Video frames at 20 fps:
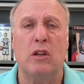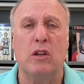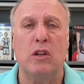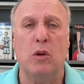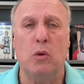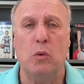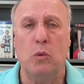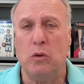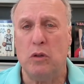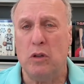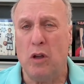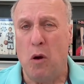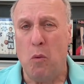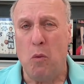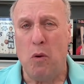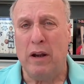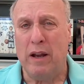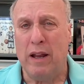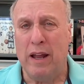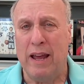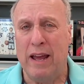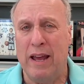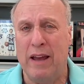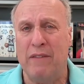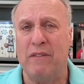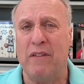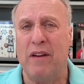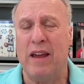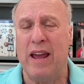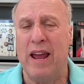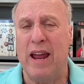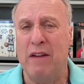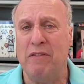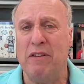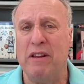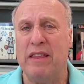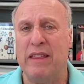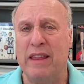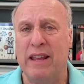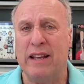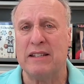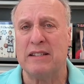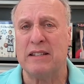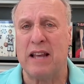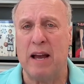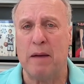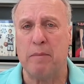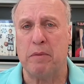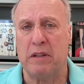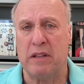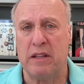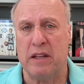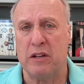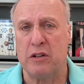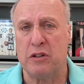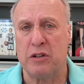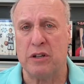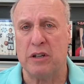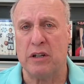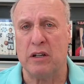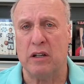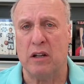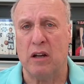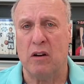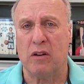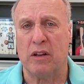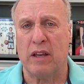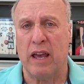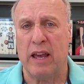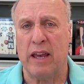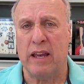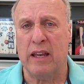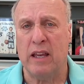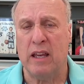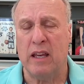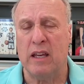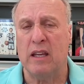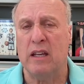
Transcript: you don't want to have everything as competition, okay?